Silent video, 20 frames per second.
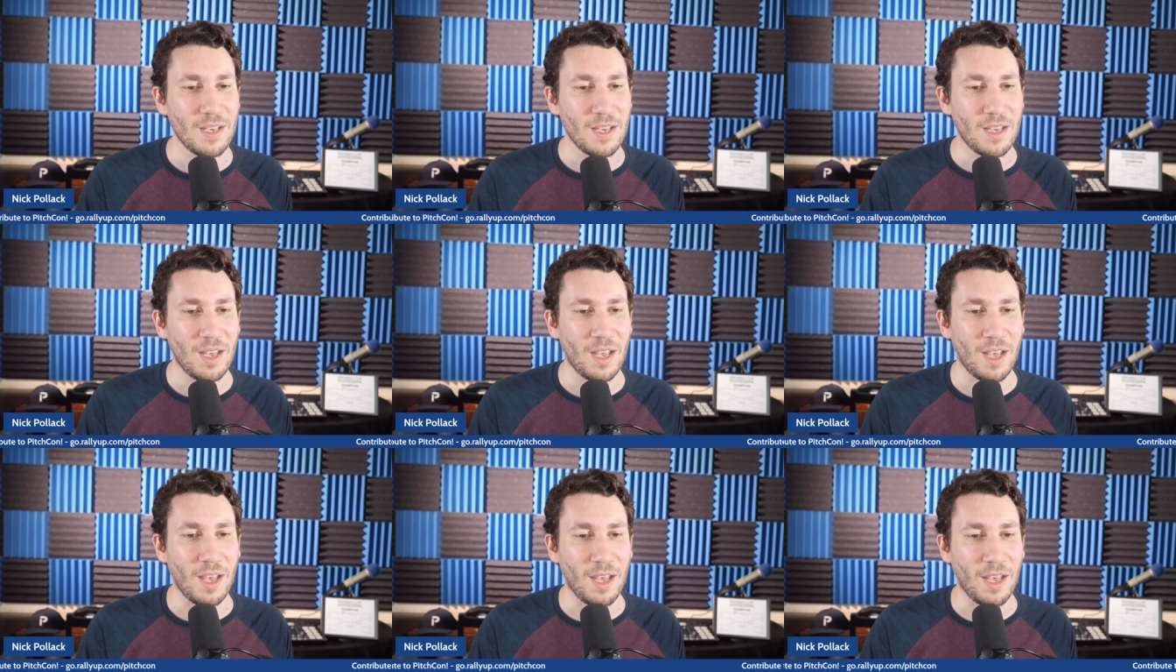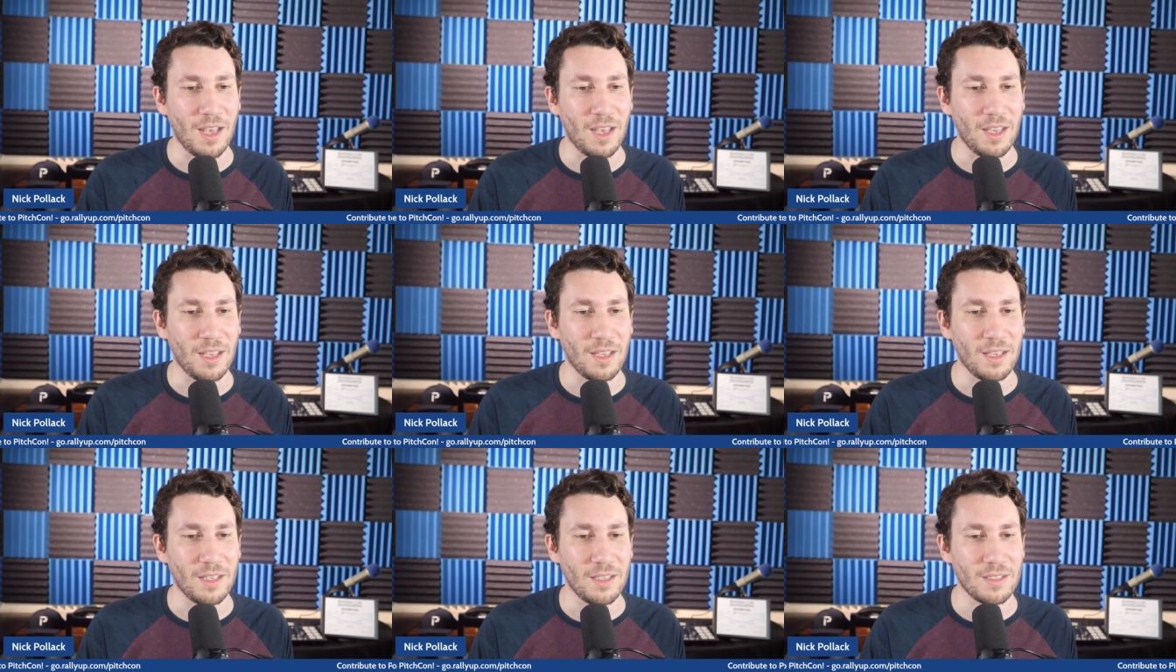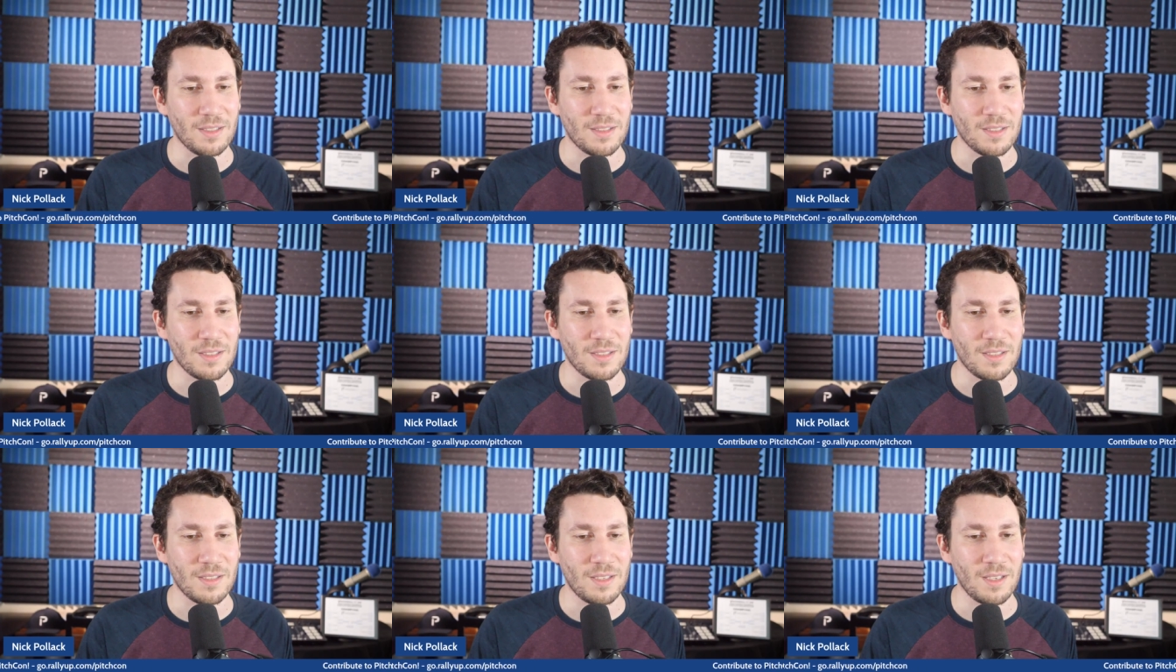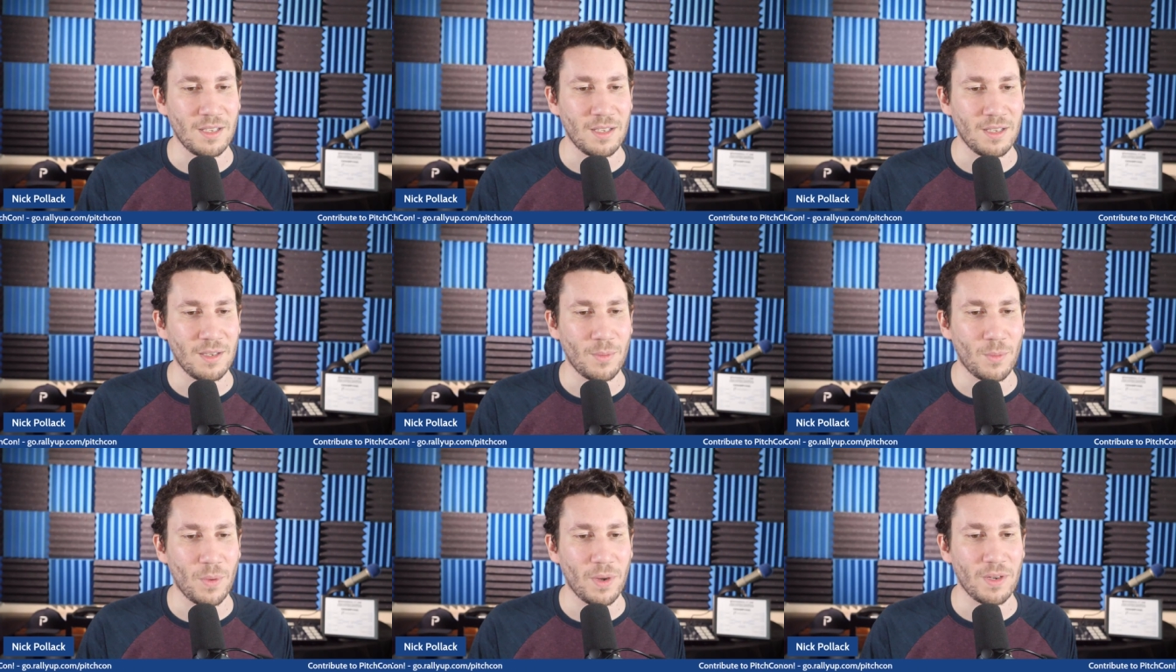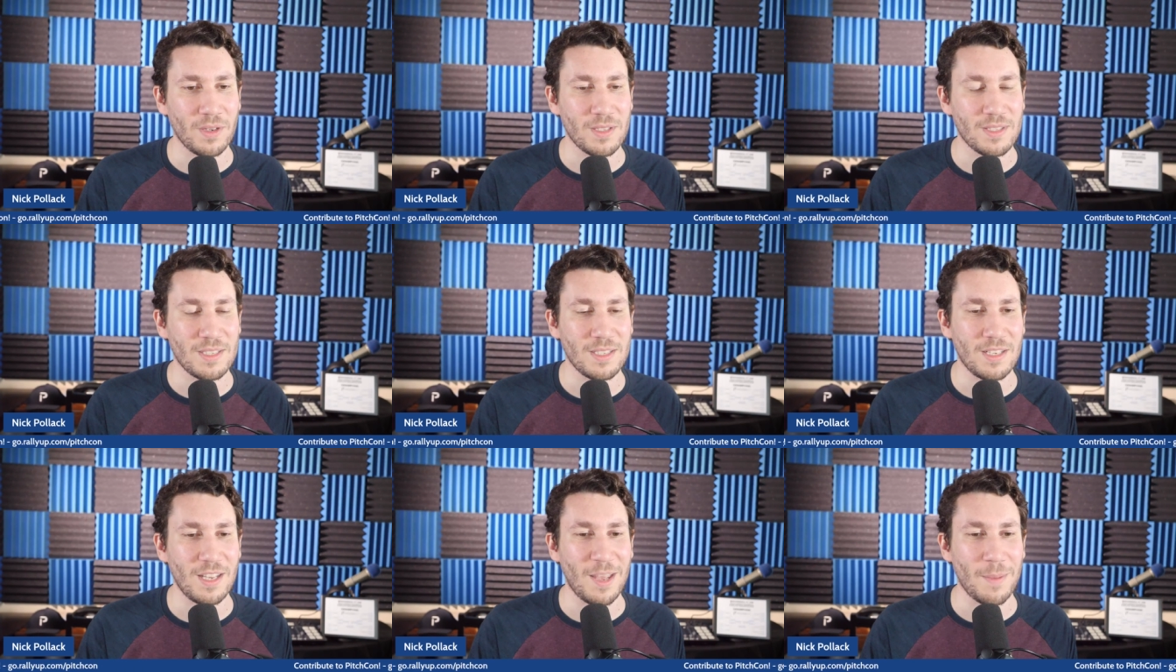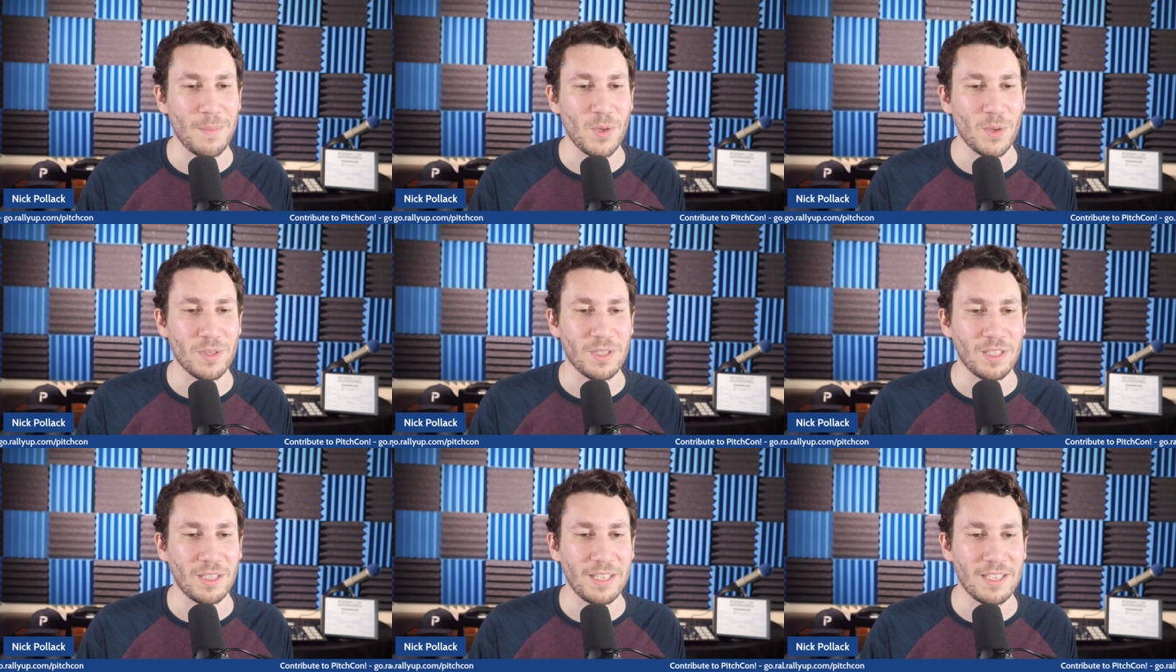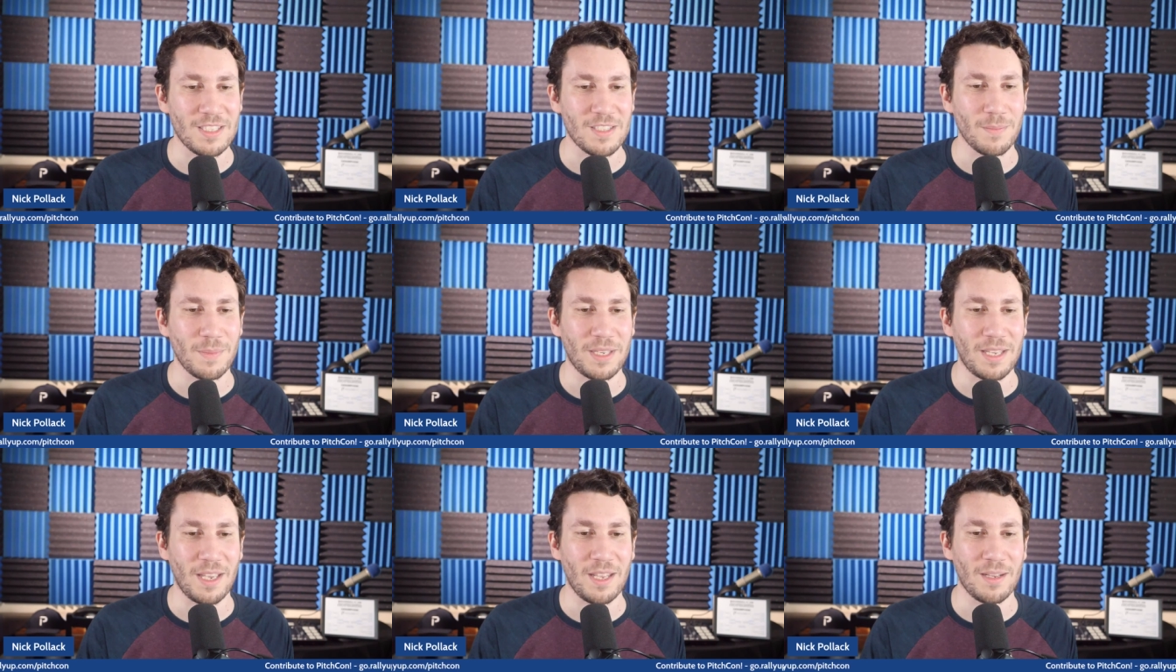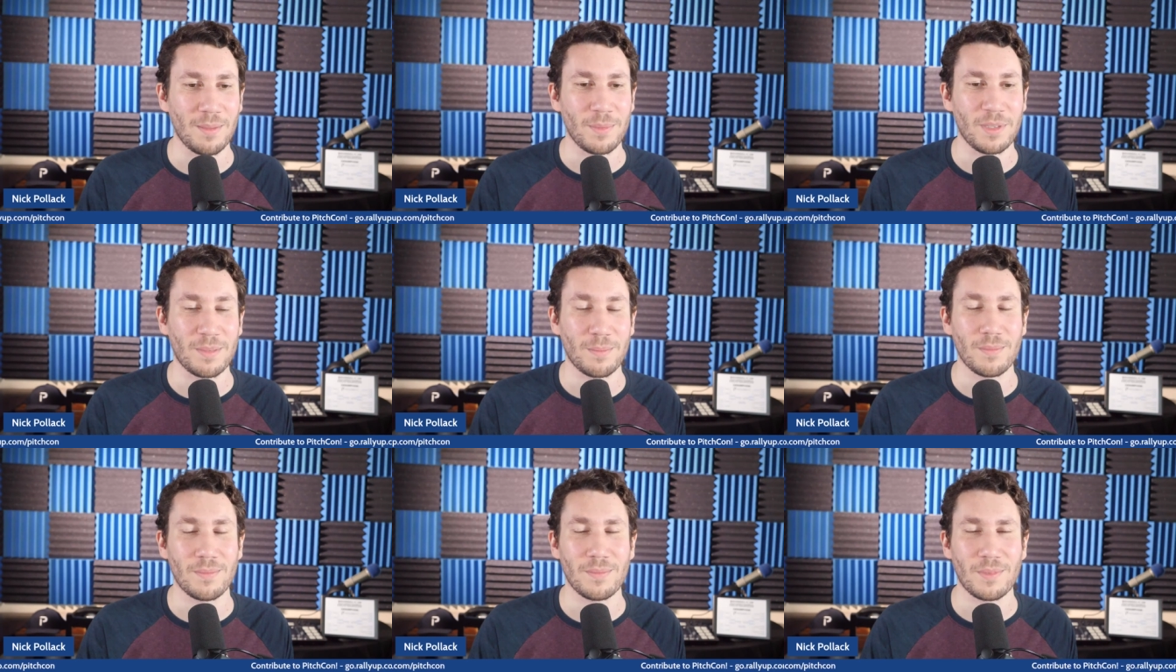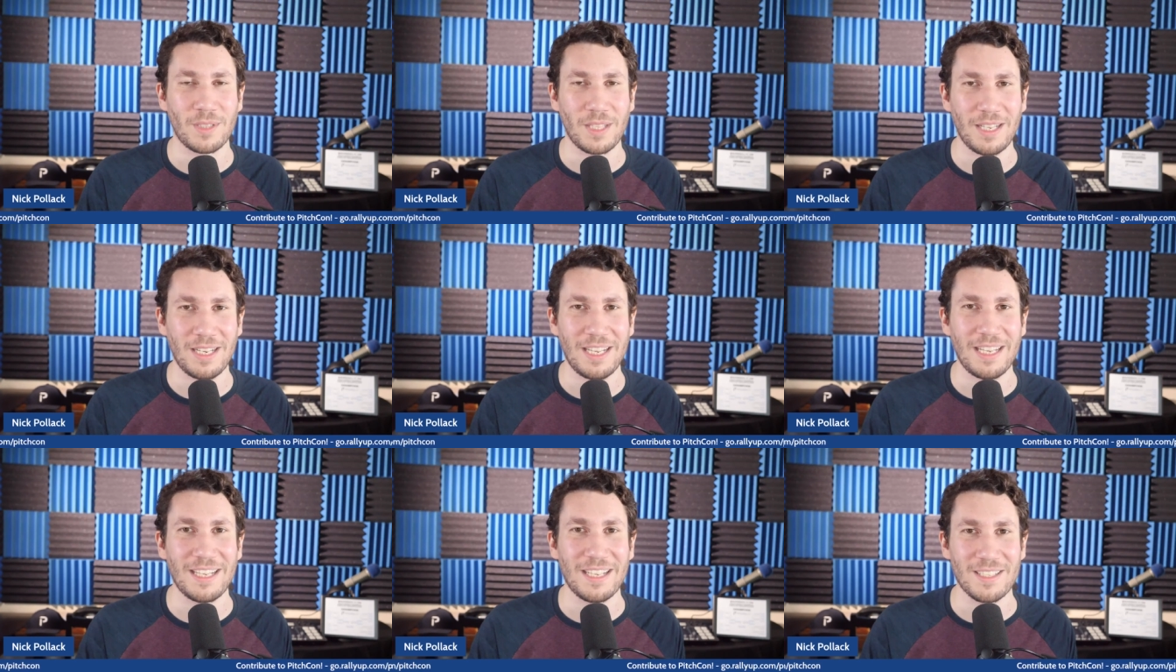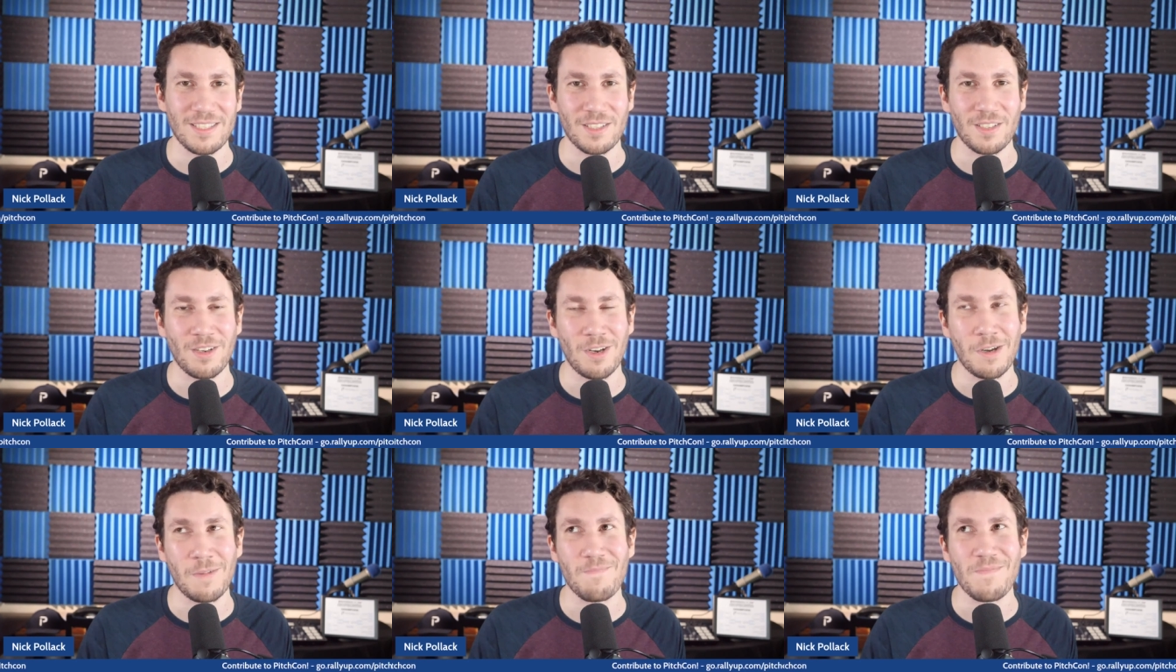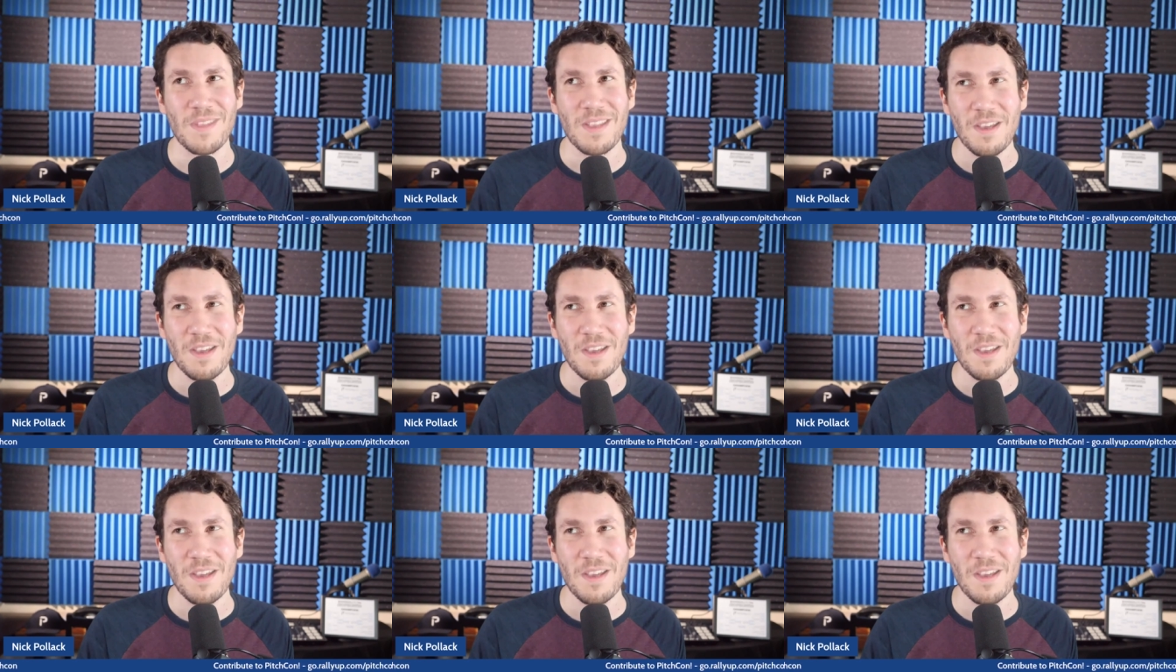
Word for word: Uh, where does he debut on the list? And McCann- McClanahan gets the call.